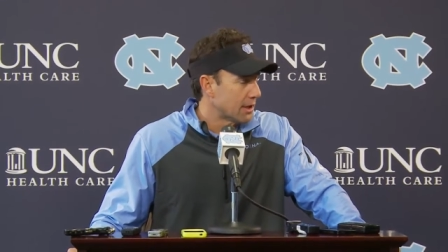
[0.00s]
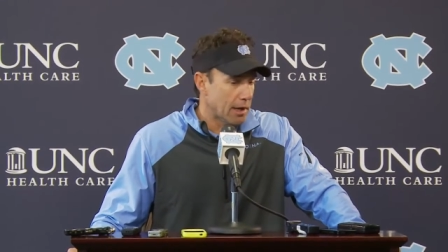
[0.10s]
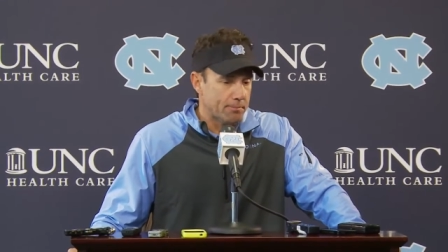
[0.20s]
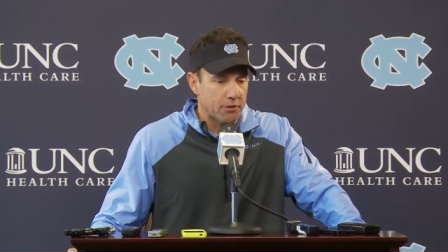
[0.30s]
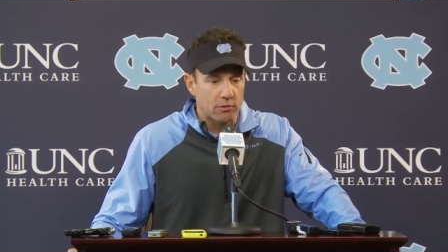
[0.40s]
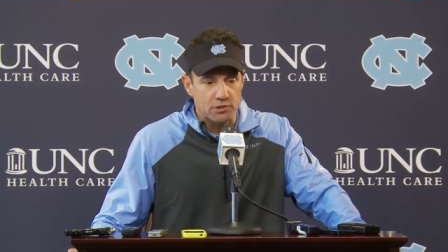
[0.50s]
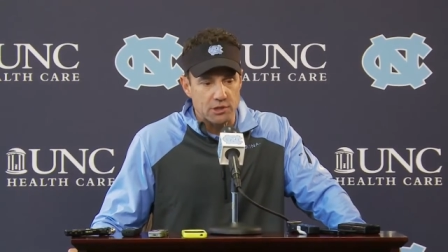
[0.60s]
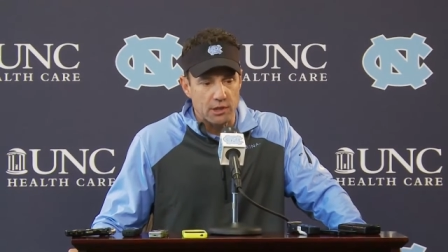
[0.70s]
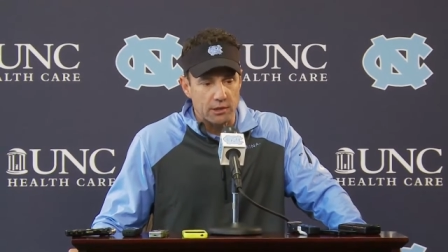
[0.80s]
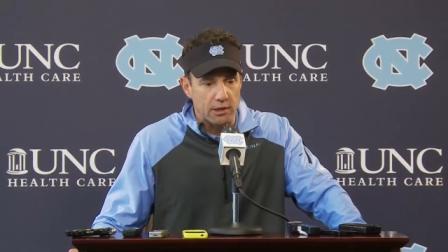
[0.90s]
kept
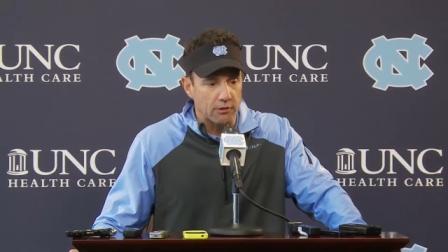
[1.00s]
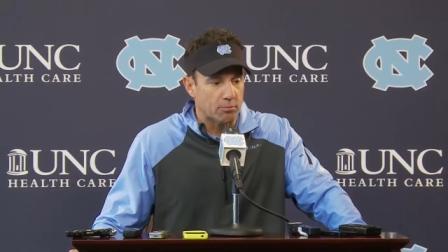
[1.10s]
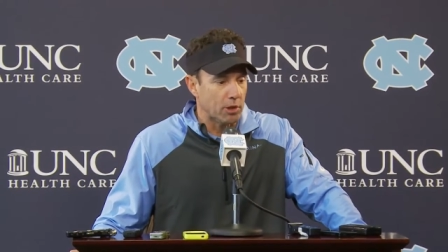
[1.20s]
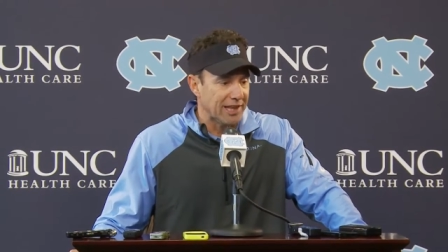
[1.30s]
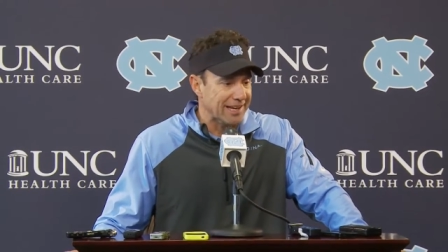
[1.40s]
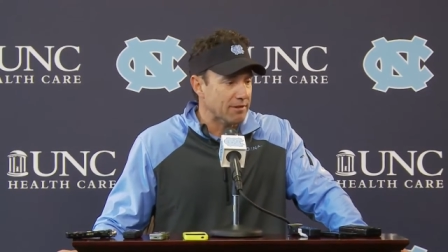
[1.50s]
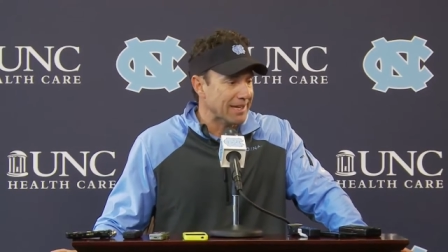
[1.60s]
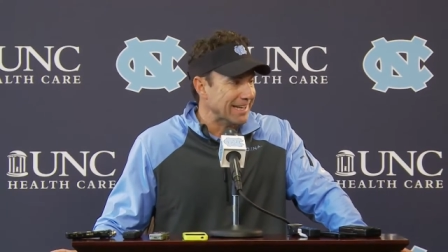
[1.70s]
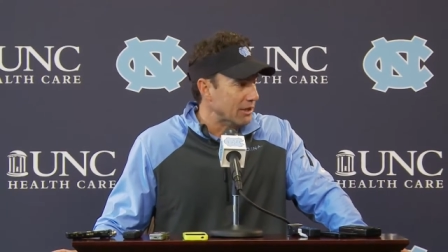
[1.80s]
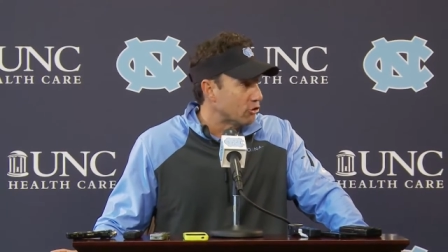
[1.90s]
those uh, kids
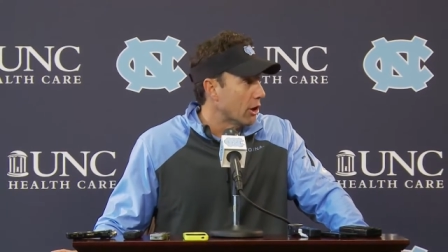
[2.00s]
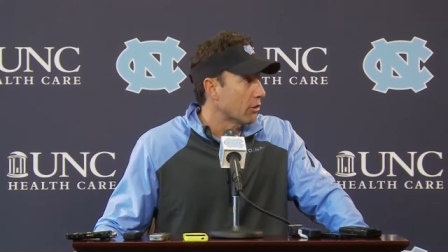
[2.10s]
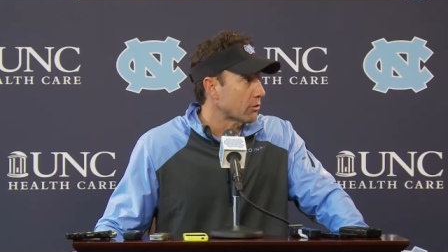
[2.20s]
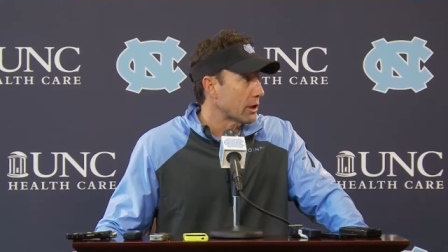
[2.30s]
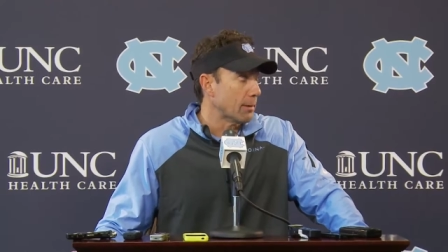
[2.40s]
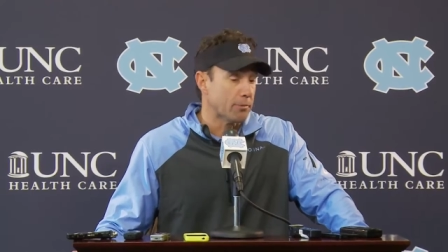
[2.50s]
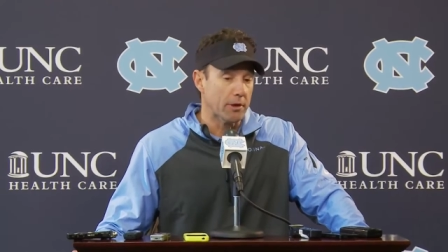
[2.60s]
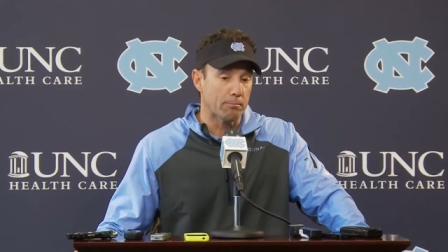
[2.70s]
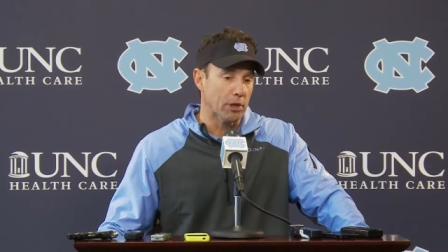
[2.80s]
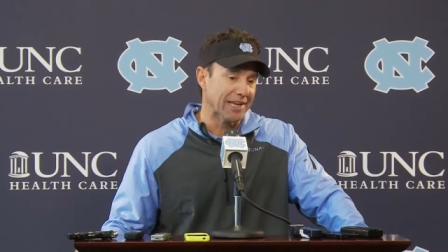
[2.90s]
believing in each other, kept
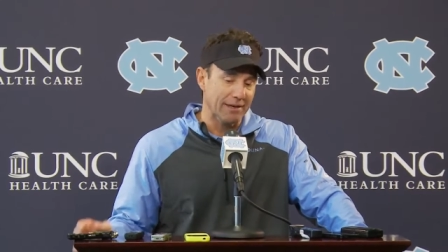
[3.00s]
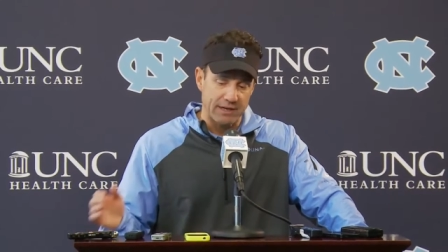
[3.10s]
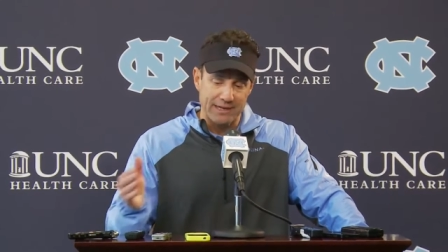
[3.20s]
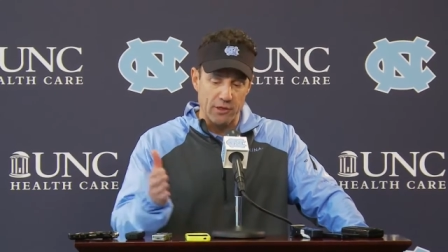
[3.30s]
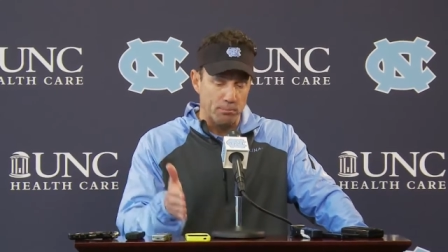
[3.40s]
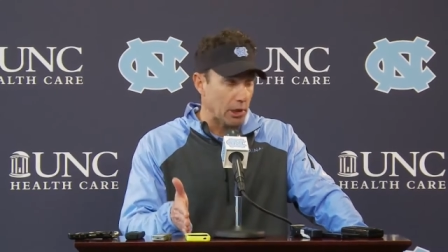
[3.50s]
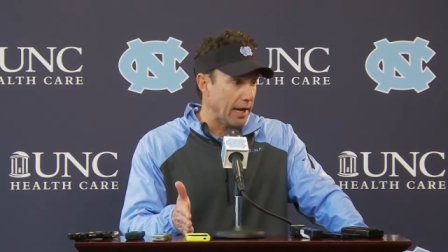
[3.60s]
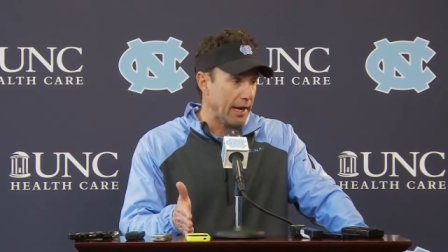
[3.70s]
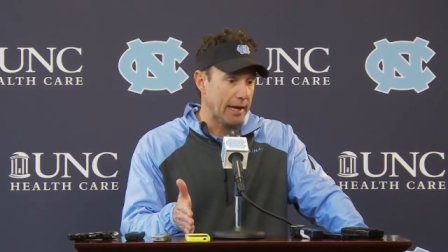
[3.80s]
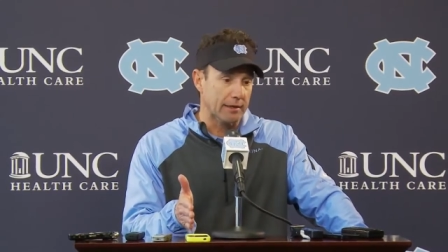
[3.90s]
them believing in the
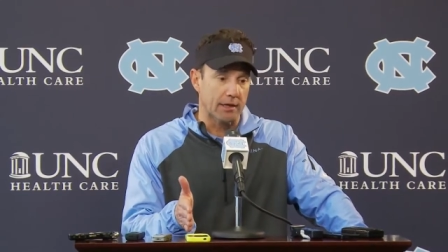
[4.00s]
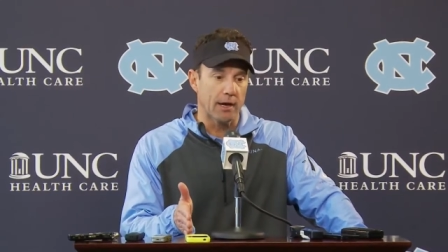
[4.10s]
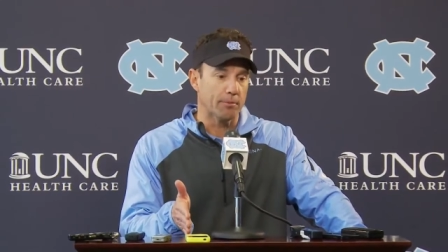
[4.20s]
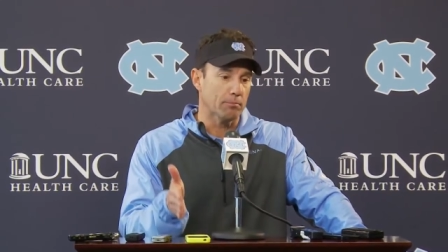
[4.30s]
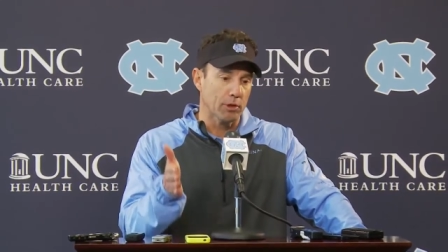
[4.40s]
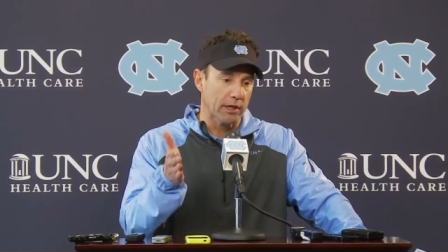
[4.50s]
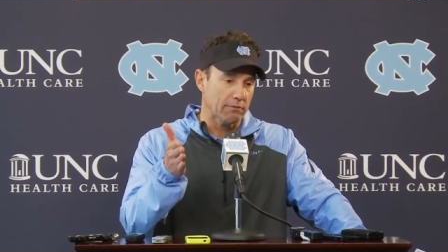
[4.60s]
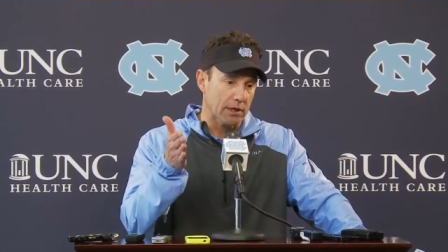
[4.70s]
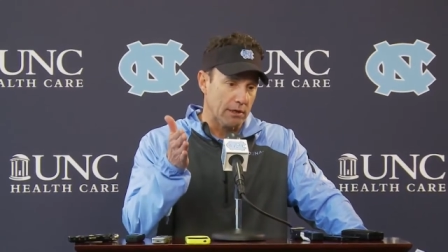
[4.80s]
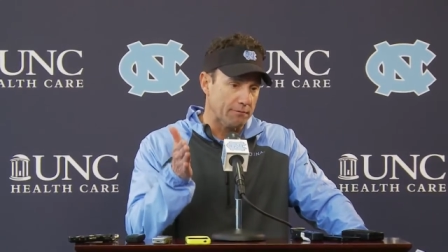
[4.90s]
plan, kept them
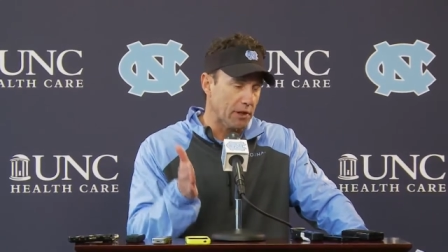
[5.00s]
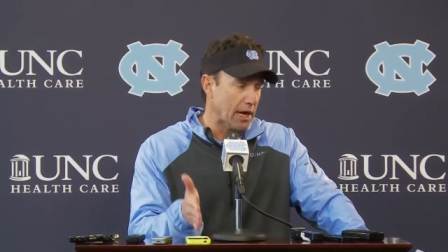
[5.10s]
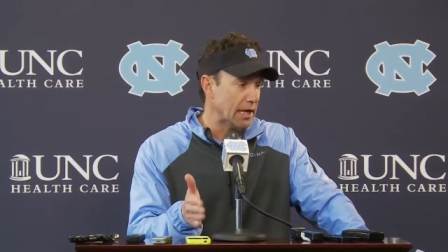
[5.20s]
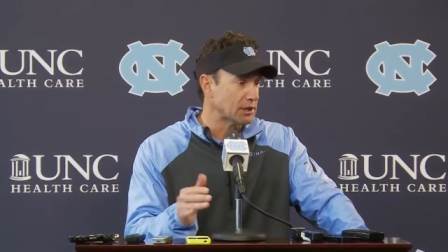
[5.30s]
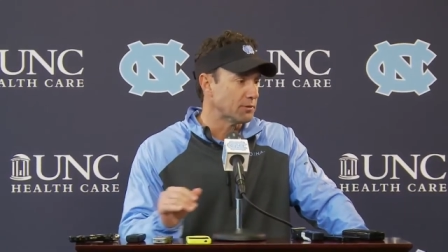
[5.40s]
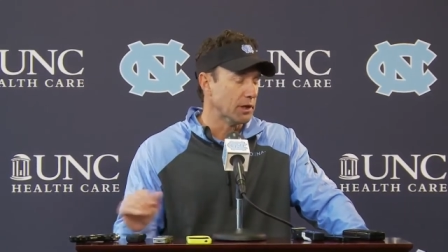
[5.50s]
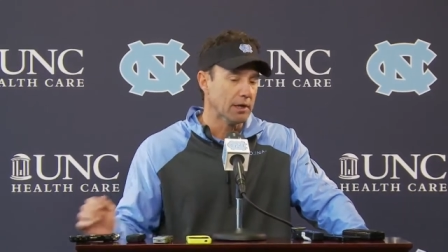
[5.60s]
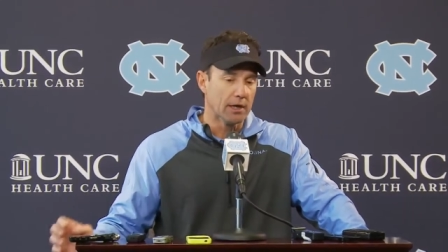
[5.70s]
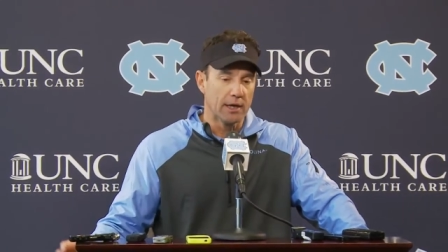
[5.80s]
believing in the philosophy.